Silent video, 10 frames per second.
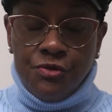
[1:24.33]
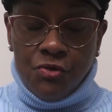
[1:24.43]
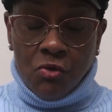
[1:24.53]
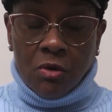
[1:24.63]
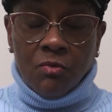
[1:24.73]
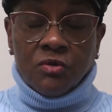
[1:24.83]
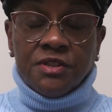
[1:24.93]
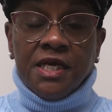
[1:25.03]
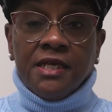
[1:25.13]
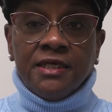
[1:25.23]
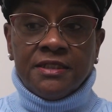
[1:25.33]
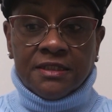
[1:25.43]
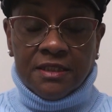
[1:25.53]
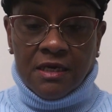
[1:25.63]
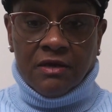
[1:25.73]
Normal daily
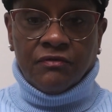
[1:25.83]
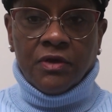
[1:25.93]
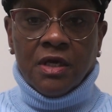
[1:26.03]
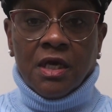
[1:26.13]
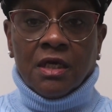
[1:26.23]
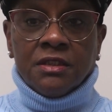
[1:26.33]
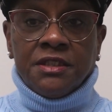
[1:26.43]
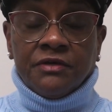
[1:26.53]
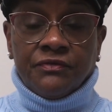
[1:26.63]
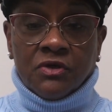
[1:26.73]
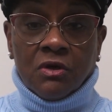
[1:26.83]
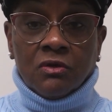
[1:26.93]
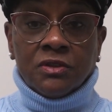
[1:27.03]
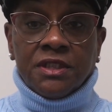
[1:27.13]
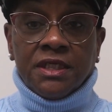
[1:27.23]
stuff.
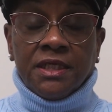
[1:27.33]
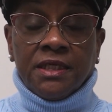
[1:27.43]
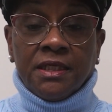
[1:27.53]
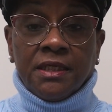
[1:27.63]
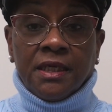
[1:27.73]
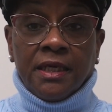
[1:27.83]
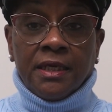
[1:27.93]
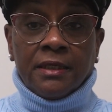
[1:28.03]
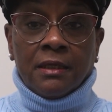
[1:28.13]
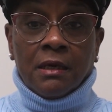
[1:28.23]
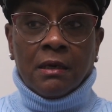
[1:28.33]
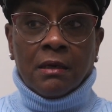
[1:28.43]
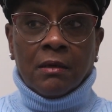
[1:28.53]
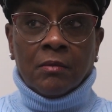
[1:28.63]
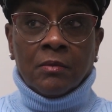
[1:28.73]
Difficulty in
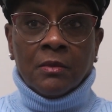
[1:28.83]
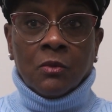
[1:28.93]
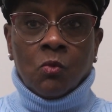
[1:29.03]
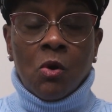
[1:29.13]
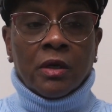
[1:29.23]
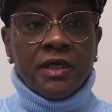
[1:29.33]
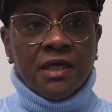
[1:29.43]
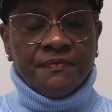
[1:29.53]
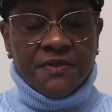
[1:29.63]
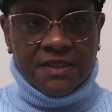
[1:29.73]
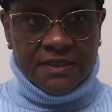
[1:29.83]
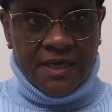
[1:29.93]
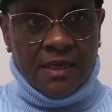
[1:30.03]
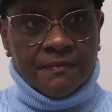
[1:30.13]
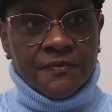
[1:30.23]
walking up the
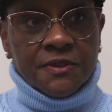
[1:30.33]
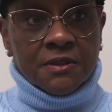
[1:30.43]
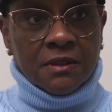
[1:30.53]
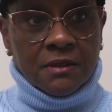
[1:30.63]
steps.